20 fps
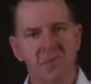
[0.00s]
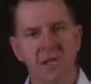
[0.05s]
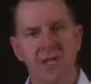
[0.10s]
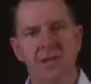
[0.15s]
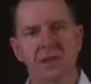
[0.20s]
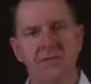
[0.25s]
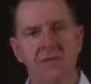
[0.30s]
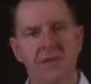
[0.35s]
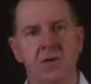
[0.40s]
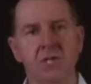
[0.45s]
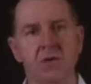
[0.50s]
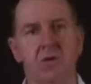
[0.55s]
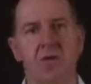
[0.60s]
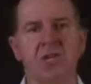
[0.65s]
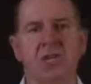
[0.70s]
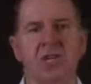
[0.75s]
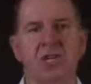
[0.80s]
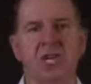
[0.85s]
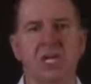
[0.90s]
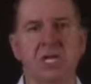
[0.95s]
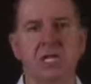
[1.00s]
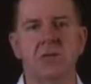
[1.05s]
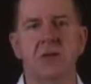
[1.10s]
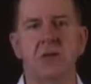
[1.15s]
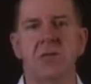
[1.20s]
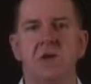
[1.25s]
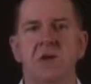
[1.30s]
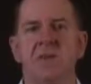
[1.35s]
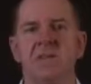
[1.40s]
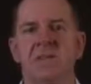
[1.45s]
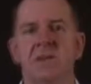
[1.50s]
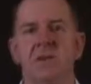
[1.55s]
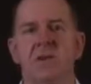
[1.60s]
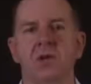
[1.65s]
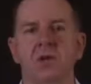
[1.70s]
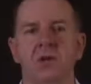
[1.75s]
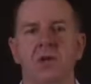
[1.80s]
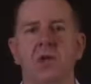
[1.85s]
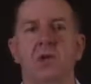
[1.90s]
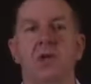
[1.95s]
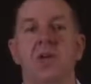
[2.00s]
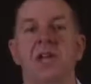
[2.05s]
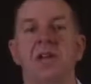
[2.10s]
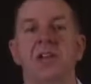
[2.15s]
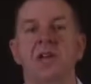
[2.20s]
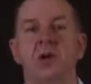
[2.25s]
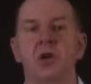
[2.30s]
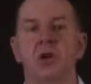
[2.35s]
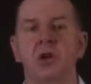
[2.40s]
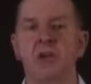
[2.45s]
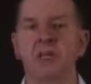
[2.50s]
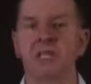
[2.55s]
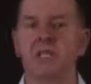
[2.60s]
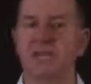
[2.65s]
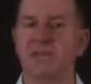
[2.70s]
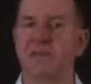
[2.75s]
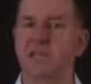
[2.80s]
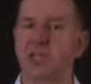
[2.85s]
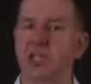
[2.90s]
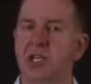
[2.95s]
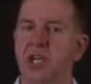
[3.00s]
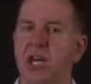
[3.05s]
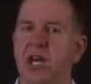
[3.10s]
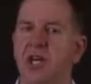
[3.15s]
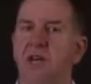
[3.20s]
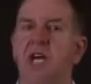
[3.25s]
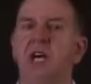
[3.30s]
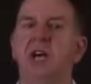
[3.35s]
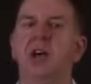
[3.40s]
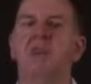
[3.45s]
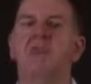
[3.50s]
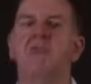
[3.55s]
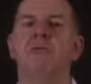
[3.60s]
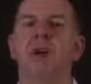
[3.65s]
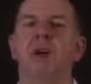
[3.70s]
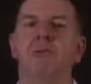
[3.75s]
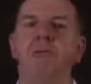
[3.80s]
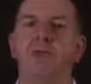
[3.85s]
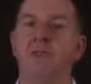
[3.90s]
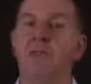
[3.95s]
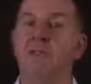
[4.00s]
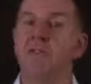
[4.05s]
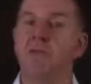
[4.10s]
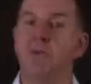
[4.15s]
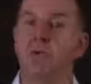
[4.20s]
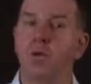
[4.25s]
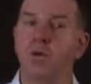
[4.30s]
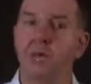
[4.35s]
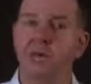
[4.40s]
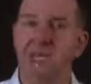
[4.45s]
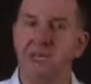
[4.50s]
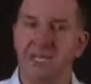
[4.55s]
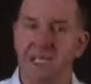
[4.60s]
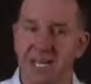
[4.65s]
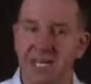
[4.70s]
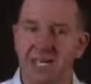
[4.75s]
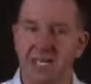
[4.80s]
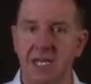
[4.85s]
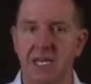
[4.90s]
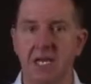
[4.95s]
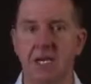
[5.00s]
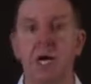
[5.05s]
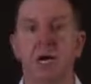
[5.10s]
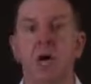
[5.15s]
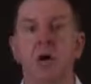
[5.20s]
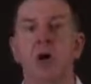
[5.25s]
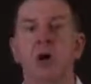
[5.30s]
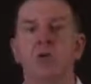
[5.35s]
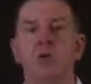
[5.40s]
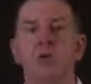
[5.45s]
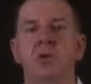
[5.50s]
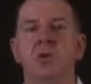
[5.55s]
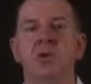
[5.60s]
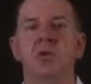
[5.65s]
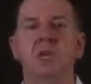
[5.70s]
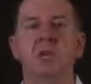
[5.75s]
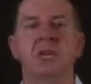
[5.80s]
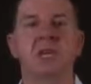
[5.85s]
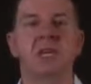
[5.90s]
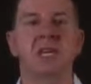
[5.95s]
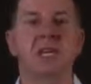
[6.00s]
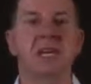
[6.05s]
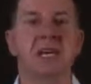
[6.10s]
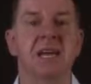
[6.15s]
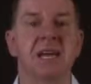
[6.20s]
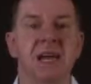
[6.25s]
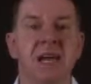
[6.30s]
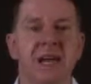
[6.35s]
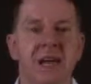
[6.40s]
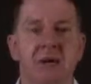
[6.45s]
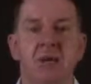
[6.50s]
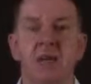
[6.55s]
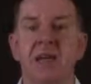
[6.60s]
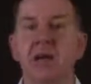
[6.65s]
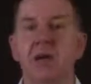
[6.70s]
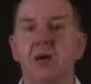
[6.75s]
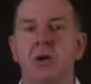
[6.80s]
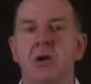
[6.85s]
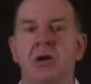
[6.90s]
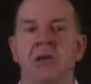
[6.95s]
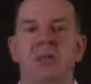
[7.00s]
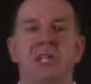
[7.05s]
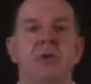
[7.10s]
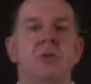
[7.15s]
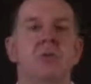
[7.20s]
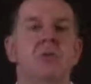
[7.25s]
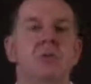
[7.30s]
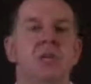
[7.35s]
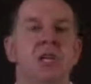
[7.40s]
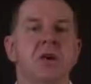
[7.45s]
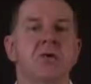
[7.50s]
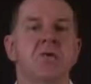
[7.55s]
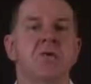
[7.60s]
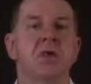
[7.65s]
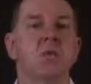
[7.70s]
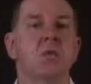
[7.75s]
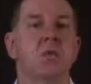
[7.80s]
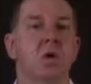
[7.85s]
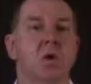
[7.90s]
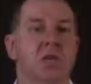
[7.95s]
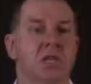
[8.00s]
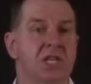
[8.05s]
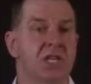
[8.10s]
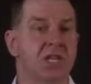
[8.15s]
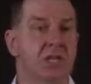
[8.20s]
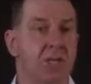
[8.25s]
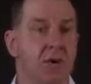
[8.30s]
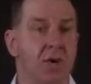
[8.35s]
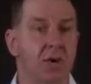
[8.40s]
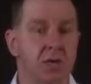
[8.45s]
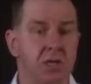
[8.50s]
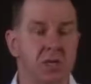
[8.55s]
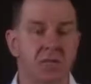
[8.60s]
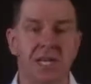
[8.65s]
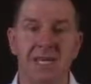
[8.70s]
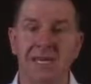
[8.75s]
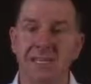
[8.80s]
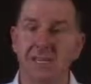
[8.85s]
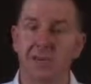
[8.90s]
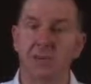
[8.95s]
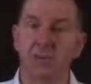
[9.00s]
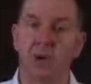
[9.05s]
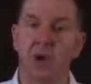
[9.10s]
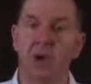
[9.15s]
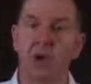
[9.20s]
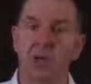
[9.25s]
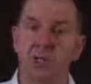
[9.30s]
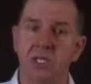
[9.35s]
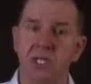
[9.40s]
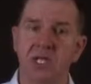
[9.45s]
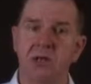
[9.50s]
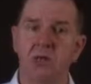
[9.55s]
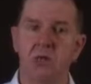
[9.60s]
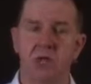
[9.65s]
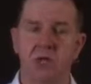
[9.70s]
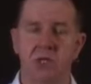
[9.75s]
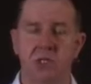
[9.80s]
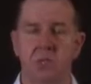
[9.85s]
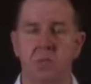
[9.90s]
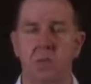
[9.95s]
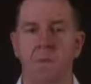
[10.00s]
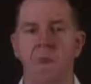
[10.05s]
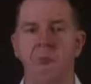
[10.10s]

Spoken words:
And the first question keeps my mind focused on looking at the content of the chart rather than the form it is taking. I'm looking to see how that content will tell me what's in the box. Is it buy or sell orders?